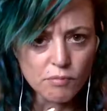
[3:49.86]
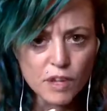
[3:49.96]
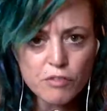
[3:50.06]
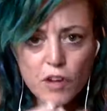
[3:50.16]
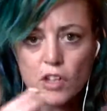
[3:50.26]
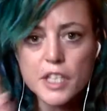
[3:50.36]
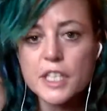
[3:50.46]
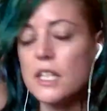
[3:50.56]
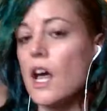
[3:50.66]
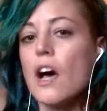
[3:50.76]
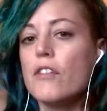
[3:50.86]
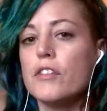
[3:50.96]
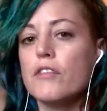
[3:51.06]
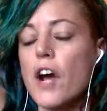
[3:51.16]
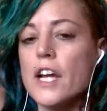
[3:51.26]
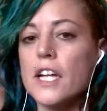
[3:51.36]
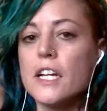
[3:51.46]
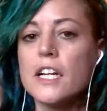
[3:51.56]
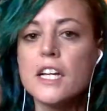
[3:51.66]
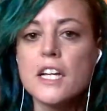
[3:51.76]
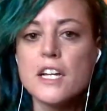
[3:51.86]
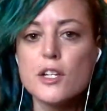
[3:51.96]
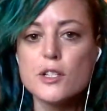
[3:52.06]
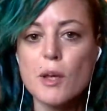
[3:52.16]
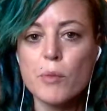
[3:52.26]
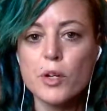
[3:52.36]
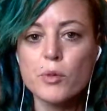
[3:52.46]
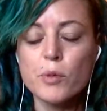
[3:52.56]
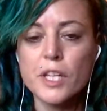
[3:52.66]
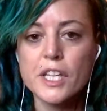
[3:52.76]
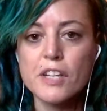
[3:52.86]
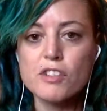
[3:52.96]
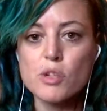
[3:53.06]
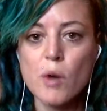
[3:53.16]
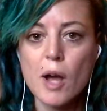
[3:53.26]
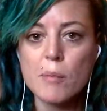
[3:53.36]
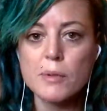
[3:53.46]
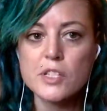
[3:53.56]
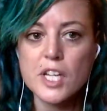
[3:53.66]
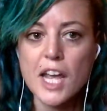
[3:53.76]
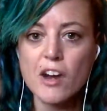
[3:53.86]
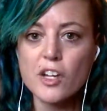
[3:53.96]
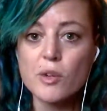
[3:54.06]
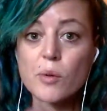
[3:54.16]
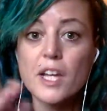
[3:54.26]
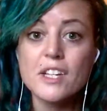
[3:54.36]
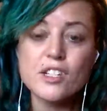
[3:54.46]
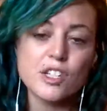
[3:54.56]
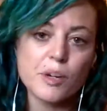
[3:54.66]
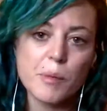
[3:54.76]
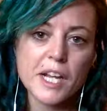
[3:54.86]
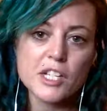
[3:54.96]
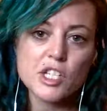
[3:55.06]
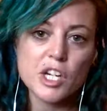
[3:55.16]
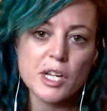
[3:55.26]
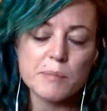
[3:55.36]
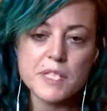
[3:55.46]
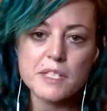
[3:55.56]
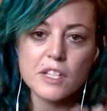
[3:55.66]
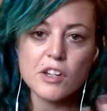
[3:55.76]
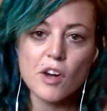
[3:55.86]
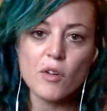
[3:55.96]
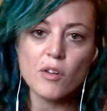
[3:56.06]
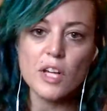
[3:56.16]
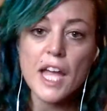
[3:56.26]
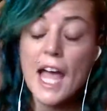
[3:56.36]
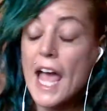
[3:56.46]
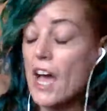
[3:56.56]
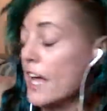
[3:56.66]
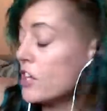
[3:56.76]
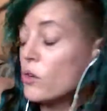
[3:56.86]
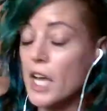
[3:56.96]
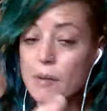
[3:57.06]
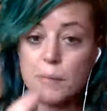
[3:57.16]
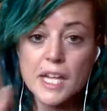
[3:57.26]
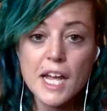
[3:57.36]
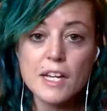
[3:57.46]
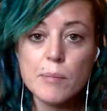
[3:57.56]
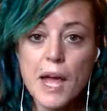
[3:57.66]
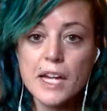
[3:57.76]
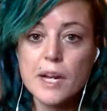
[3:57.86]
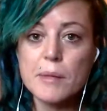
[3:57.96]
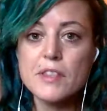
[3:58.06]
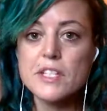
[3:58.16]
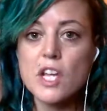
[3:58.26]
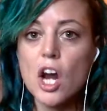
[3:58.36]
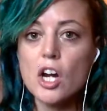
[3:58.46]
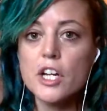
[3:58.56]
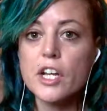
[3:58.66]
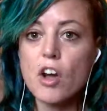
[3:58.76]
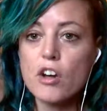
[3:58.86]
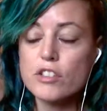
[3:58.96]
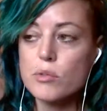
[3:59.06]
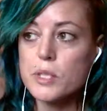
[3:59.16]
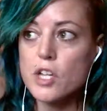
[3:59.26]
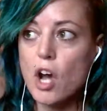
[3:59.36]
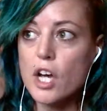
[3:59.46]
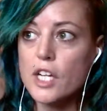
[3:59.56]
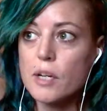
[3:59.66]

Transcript: falling in love and finding someone who really lifts you up to carry you into your biggest dreams. You can be independent. I mean, this card can also be talking